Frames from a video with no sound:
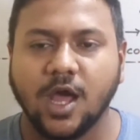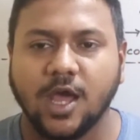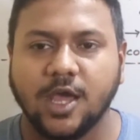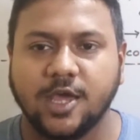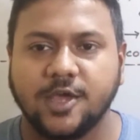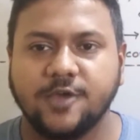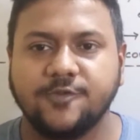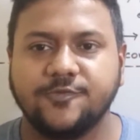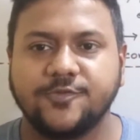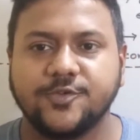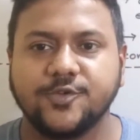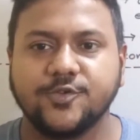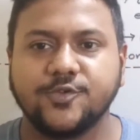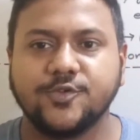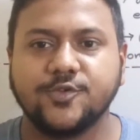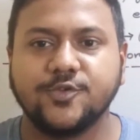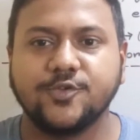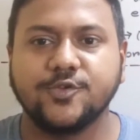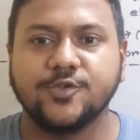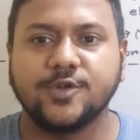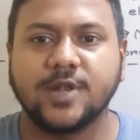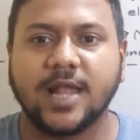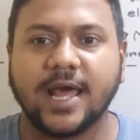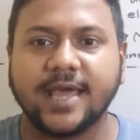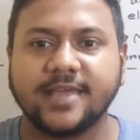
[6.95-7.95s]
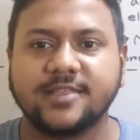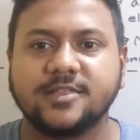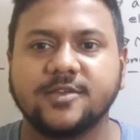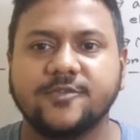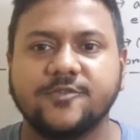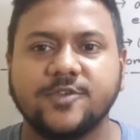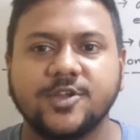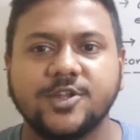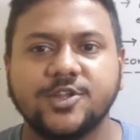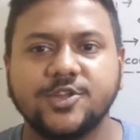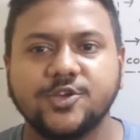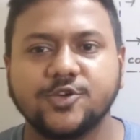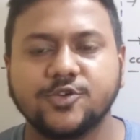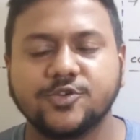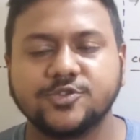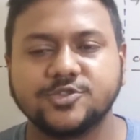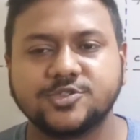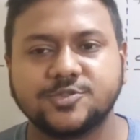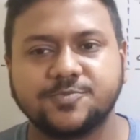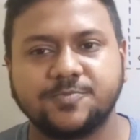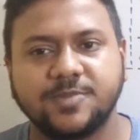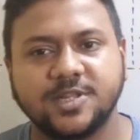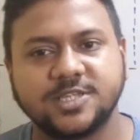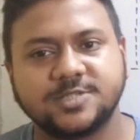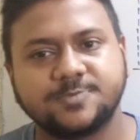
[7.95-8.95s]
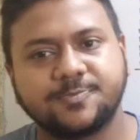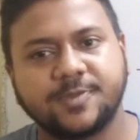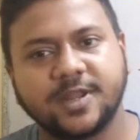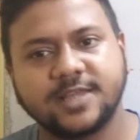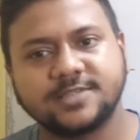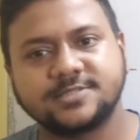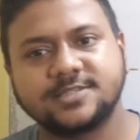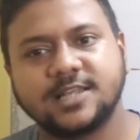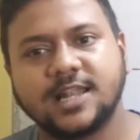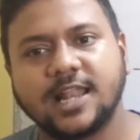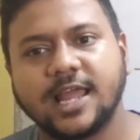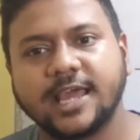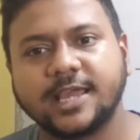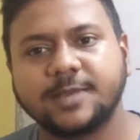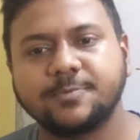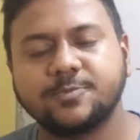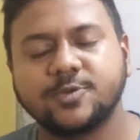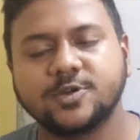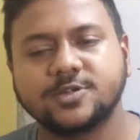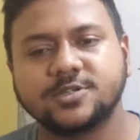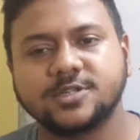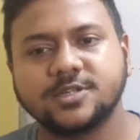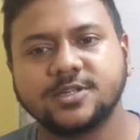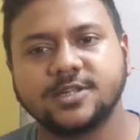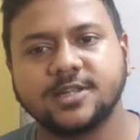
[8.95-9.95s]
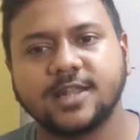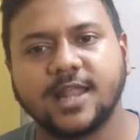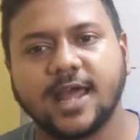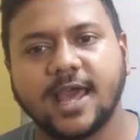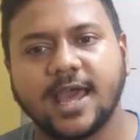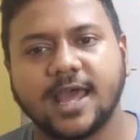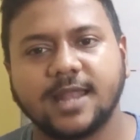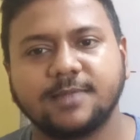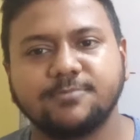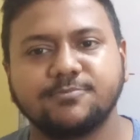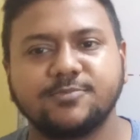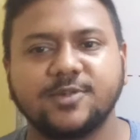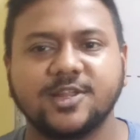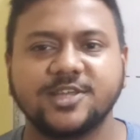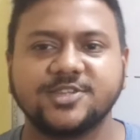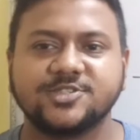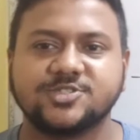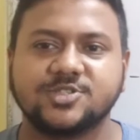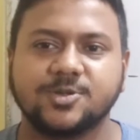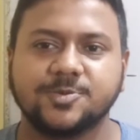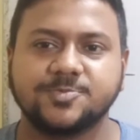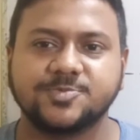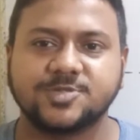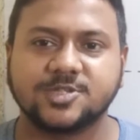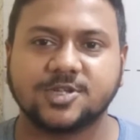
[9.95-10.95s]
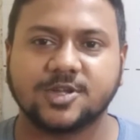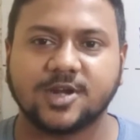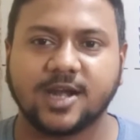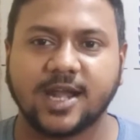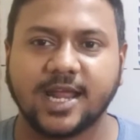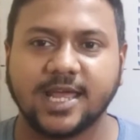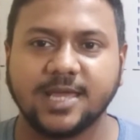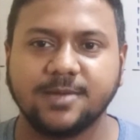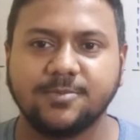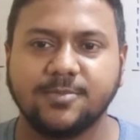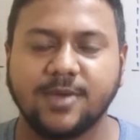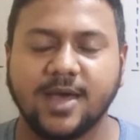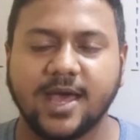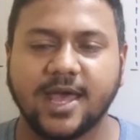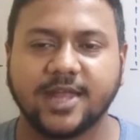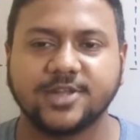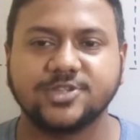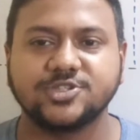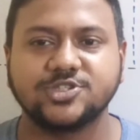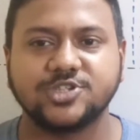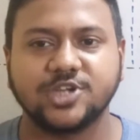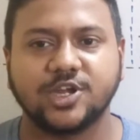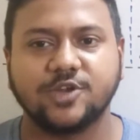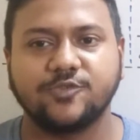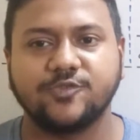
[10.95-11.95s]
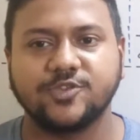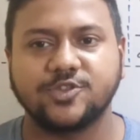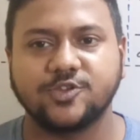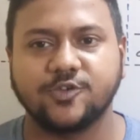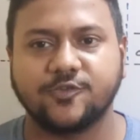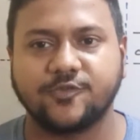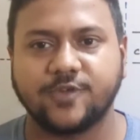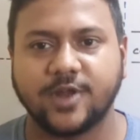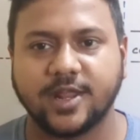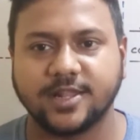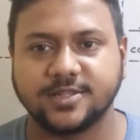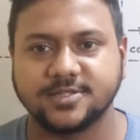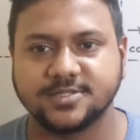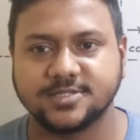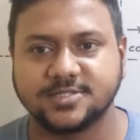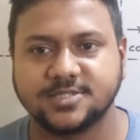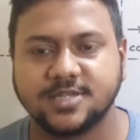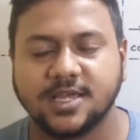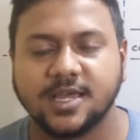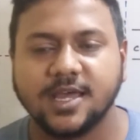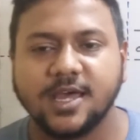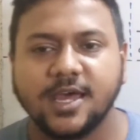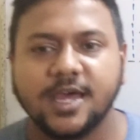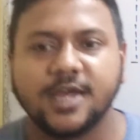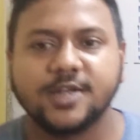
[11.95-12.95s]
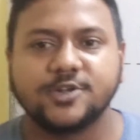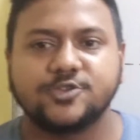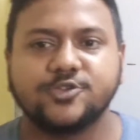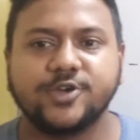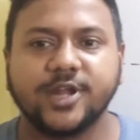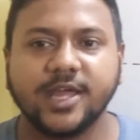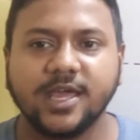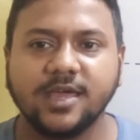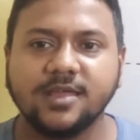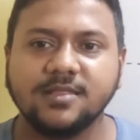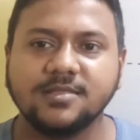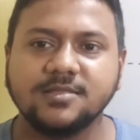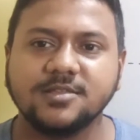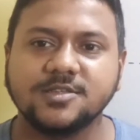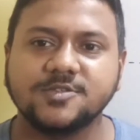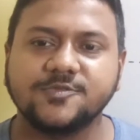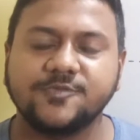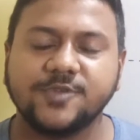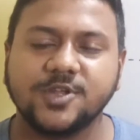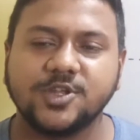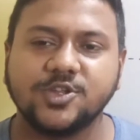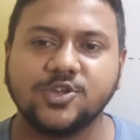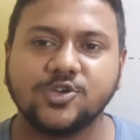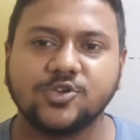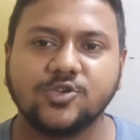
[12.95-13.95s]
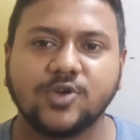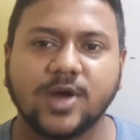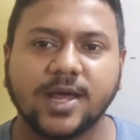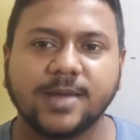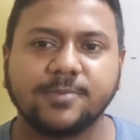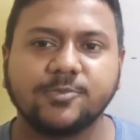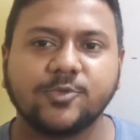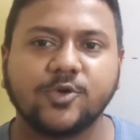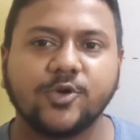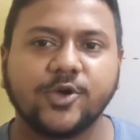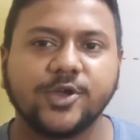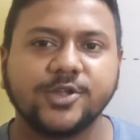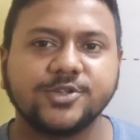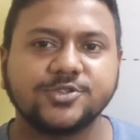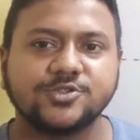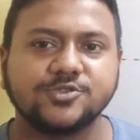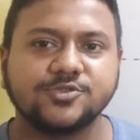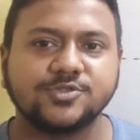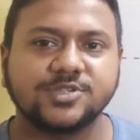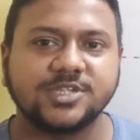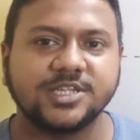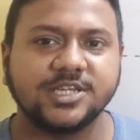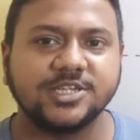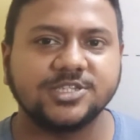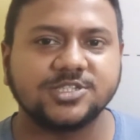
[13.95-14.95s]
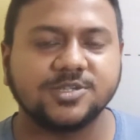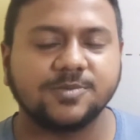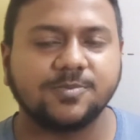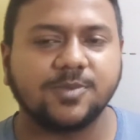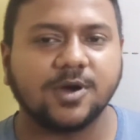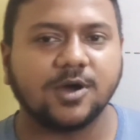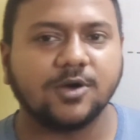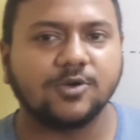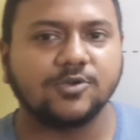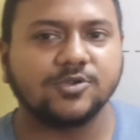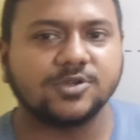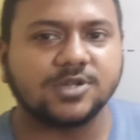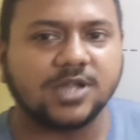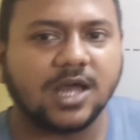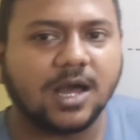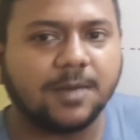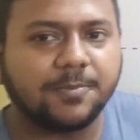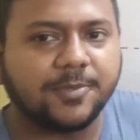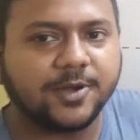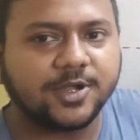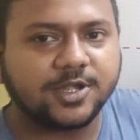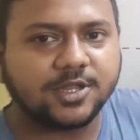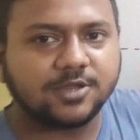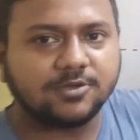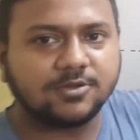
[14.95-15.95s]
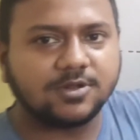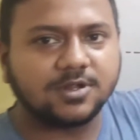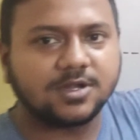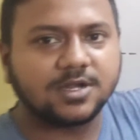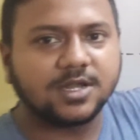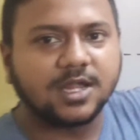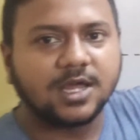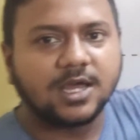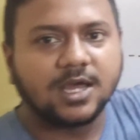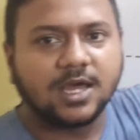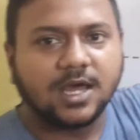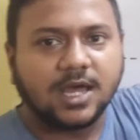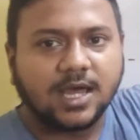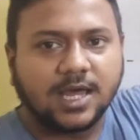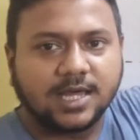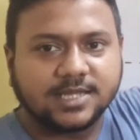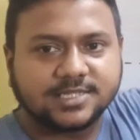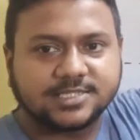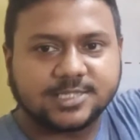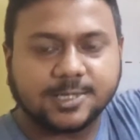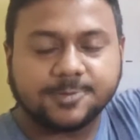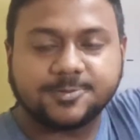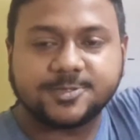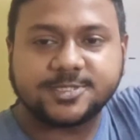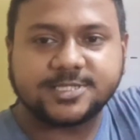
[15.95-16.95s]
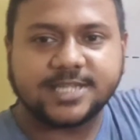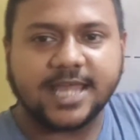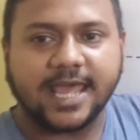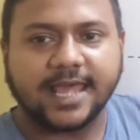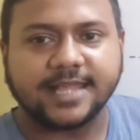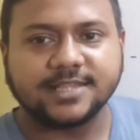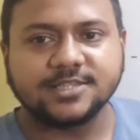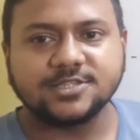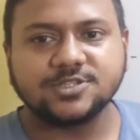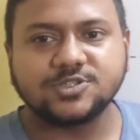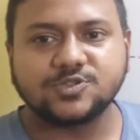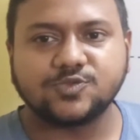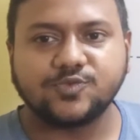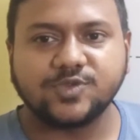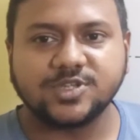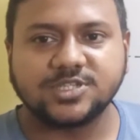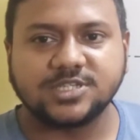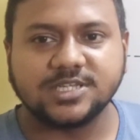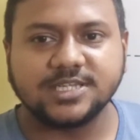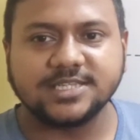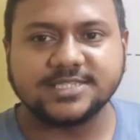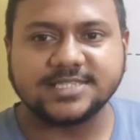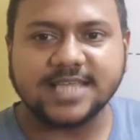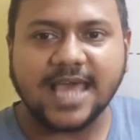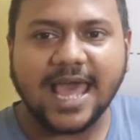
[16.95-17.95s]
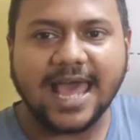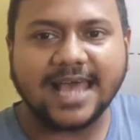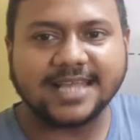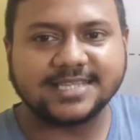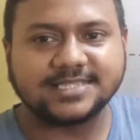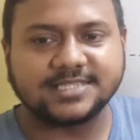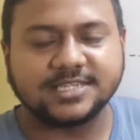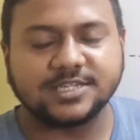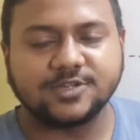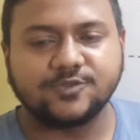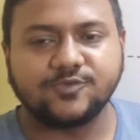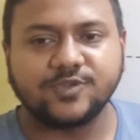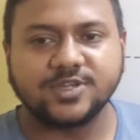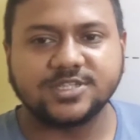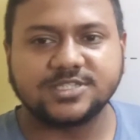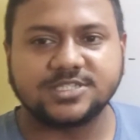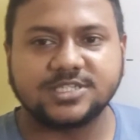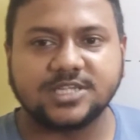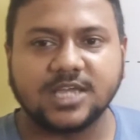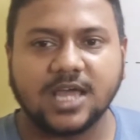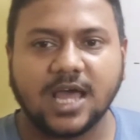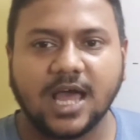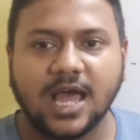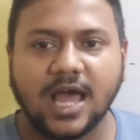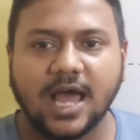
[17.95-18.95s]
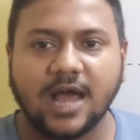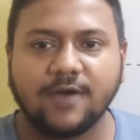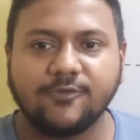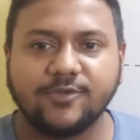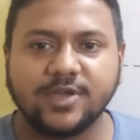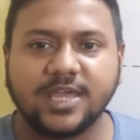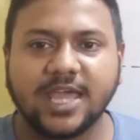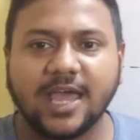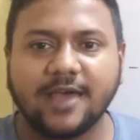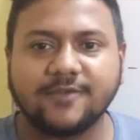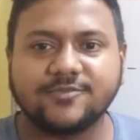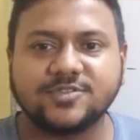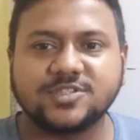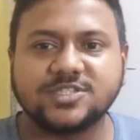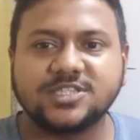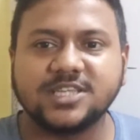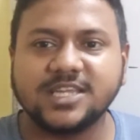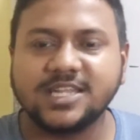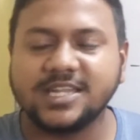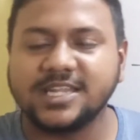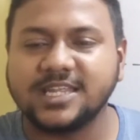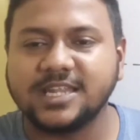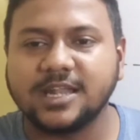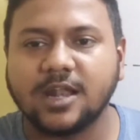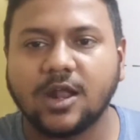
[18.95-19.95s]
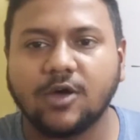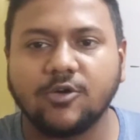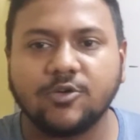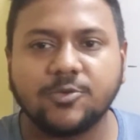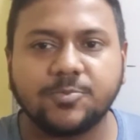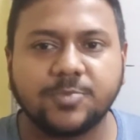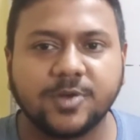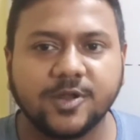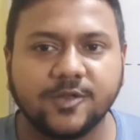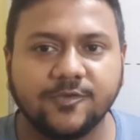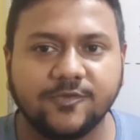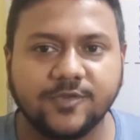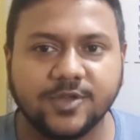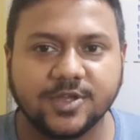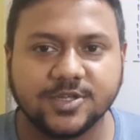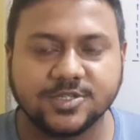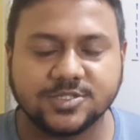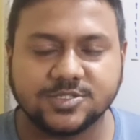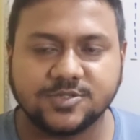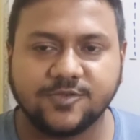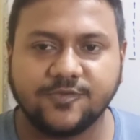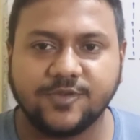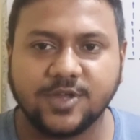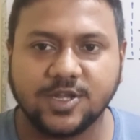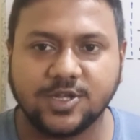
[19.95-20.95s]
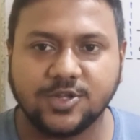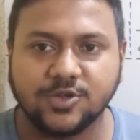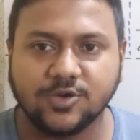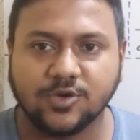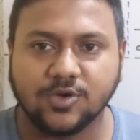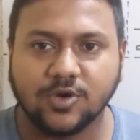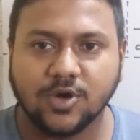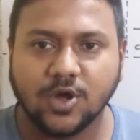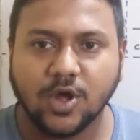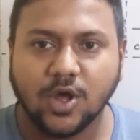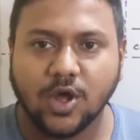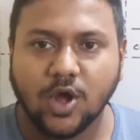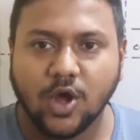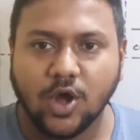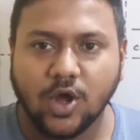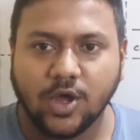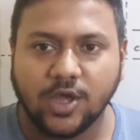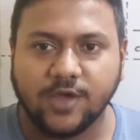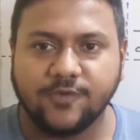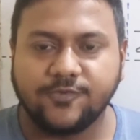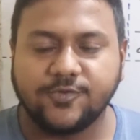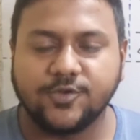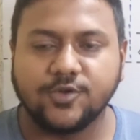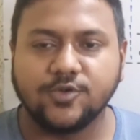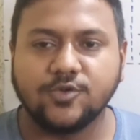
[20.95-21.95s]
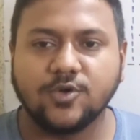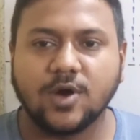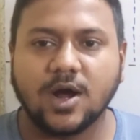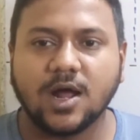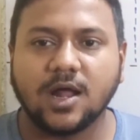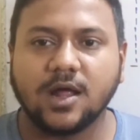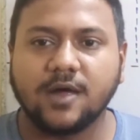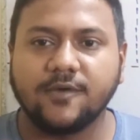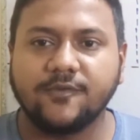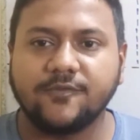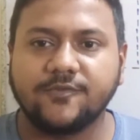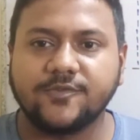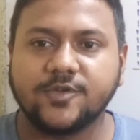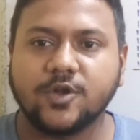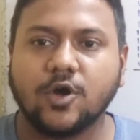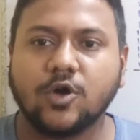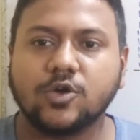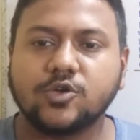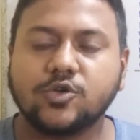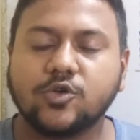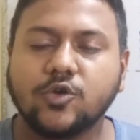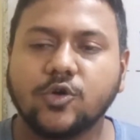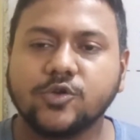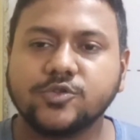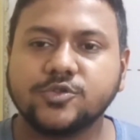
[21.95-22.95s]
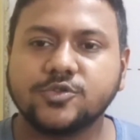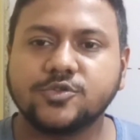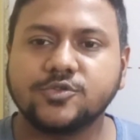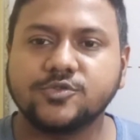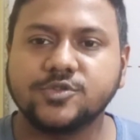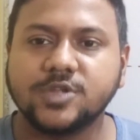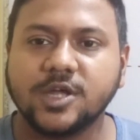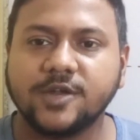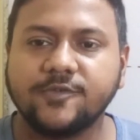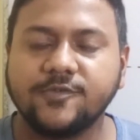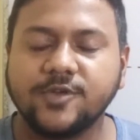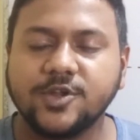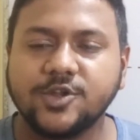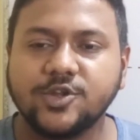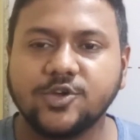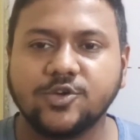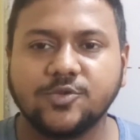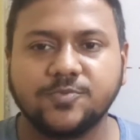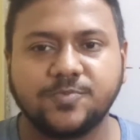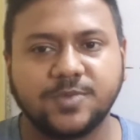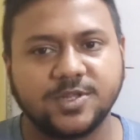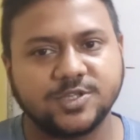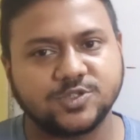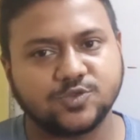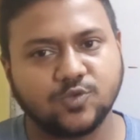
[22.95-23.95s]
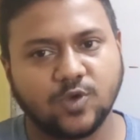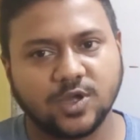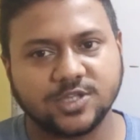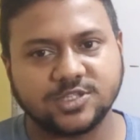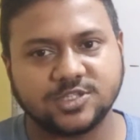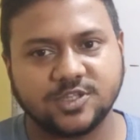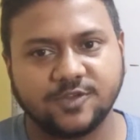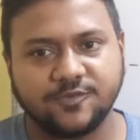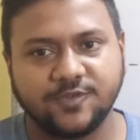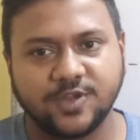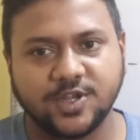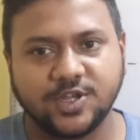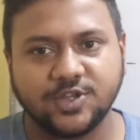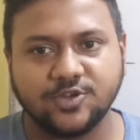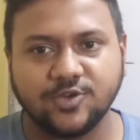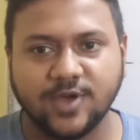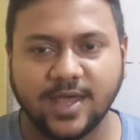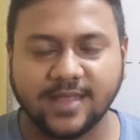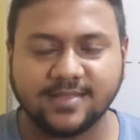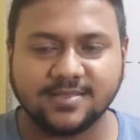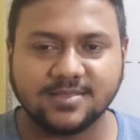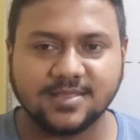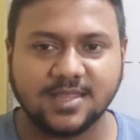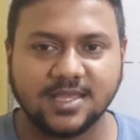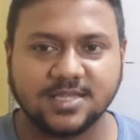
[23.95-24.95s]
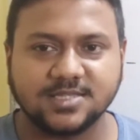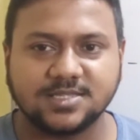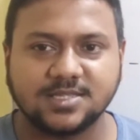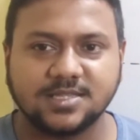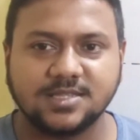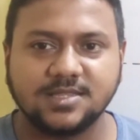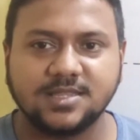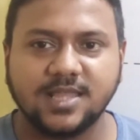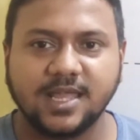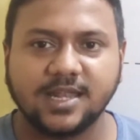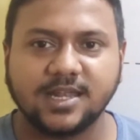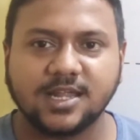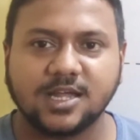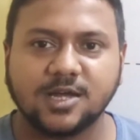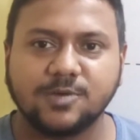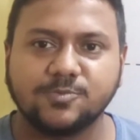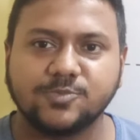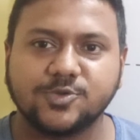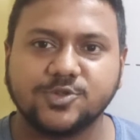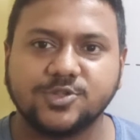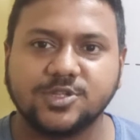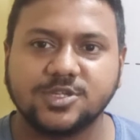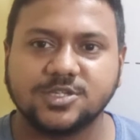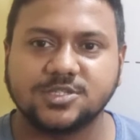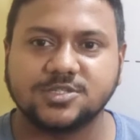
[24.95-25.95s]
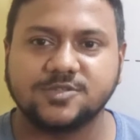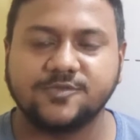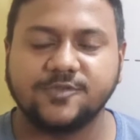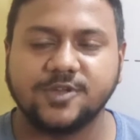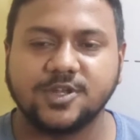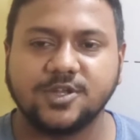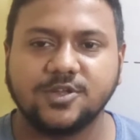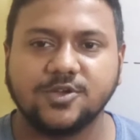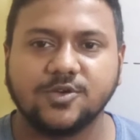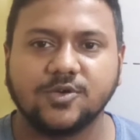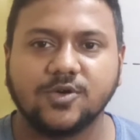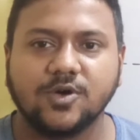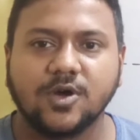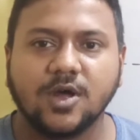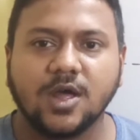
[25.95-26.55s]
If you like the videos, please press the like button and please subscribe and share with your friends. Today in this video I am going to teach about a particular substance which is acid, which we have seen in our previous video. If you have not gone through that video, please watch the video and then come to this video.